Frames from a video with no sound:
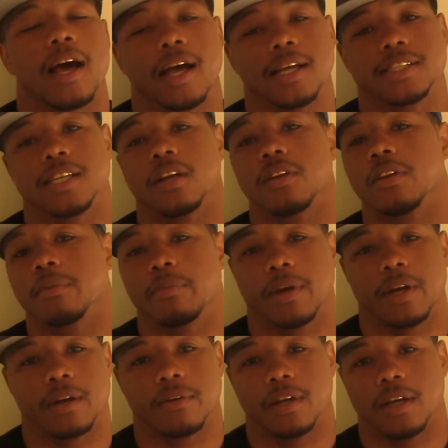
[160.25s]
I certainly
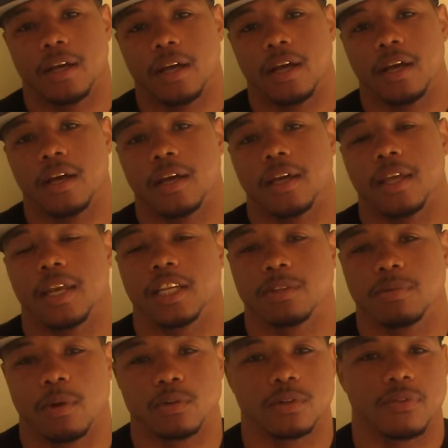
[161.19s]
bring uh, an
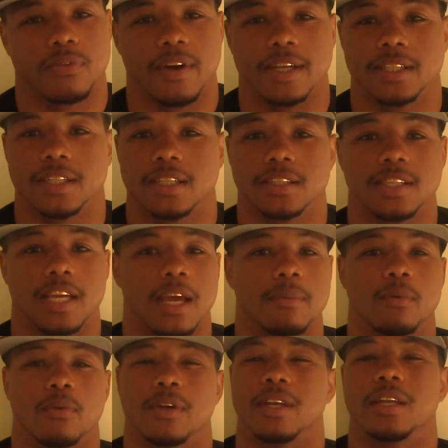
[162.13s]
explosive fight to the
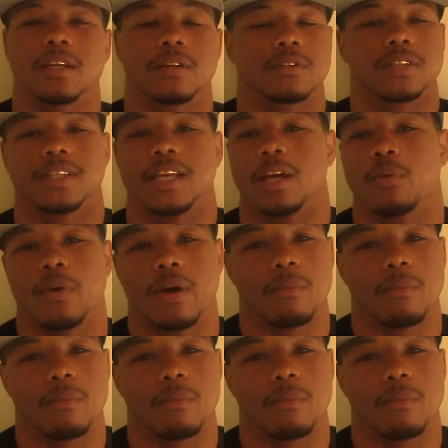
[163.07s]
table and look to take